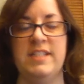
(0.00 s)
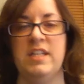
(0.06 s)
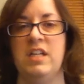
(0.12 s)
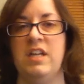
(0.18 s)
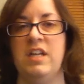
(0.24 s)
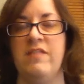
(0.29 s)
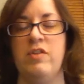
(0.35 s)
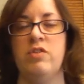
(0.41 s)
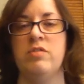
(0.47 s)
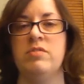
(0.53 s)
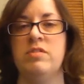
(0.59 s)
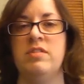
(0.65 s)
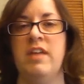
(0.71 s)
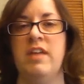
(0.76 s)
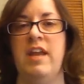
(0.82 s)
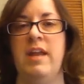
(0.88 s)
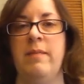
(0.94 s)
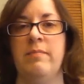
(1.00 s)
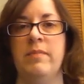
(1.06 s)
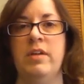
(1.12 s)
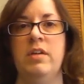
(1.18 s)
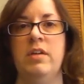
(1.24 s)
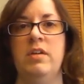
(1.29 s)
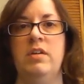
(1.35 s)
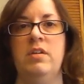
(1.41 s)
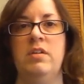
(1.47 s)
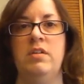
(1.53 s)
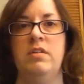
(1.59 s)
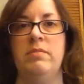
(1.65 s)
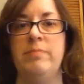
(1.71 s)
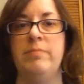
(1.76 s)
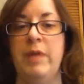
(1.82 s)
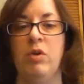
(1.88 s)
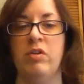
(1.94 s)
to give you those same
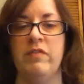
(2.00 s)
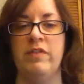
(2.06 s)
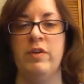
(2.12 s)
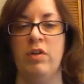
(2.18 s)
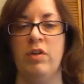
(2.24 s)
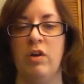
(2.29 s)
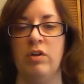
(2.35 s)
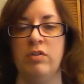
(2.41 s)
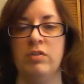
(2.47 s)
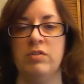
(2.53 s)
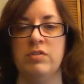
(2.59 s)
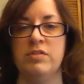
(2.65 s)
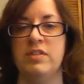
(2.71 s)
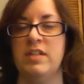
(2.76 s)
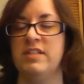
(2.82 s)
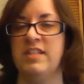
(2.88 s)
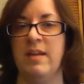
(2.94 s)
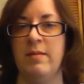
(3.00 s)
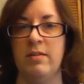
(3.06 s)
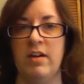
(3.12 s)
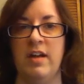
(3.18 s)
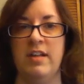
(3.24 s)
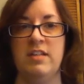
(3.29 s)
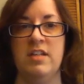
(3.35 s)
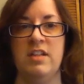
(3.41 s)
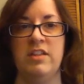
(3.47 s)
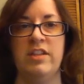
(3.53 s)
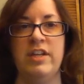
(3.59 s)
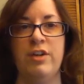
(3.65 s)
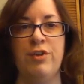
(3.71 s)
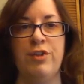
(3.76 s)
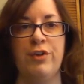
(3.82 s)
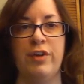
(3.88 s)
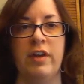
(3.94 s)
peer-reviewed articles, that same content that
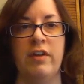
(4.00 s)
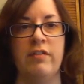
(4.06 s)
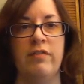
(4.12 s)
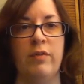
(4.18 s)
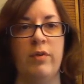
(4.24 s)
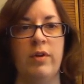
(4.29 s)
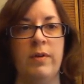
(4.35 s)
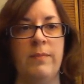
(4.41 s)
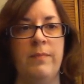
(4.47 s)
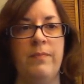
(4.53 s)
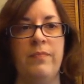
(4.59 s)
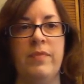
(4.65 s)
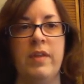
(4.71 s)
you're looking for.